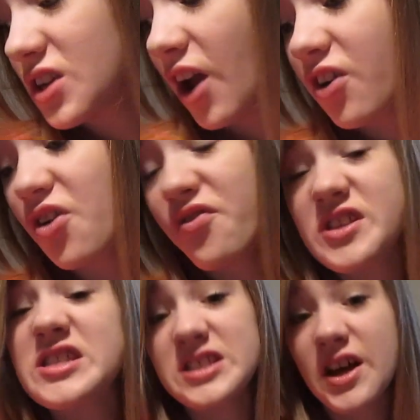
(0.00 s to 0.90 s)
I don't know if
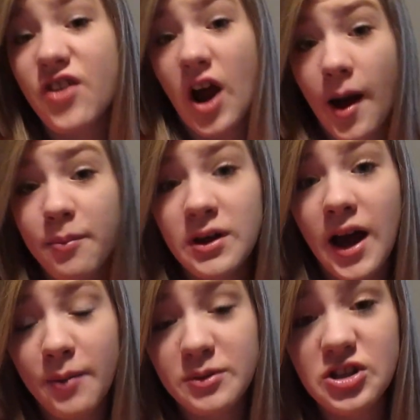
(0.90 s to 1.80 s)
this has ever
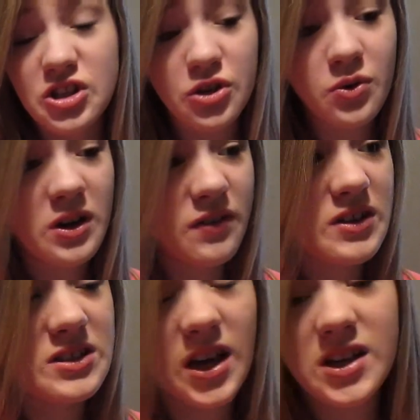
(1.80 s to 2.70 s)
happened to you, and if
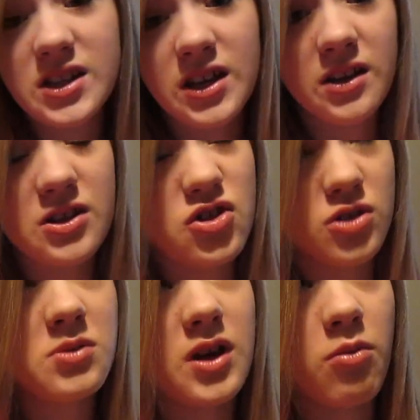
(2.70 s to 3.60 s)
it does, I
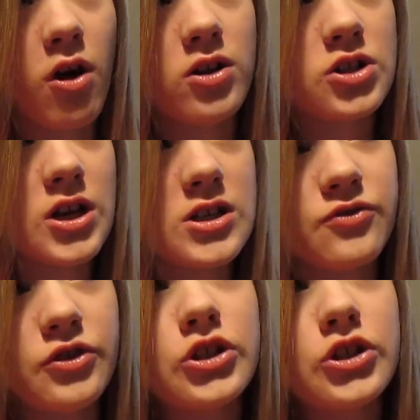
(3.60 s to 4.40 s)
extremely apologize.